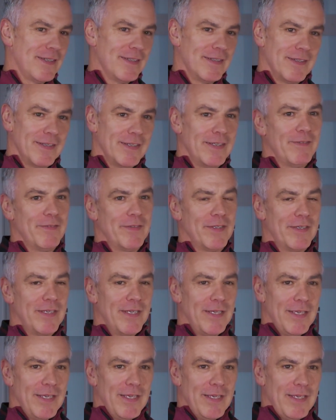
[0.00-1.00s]
And
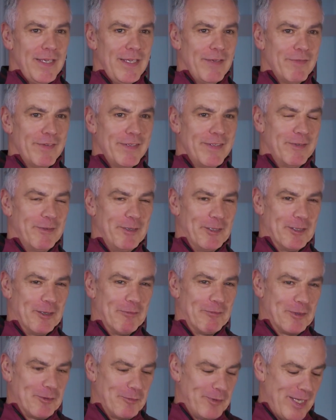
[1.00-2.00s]
even when you
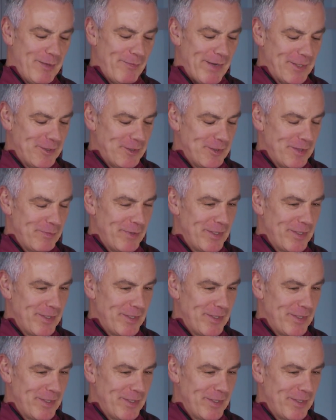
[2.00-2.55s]
go up to away matches,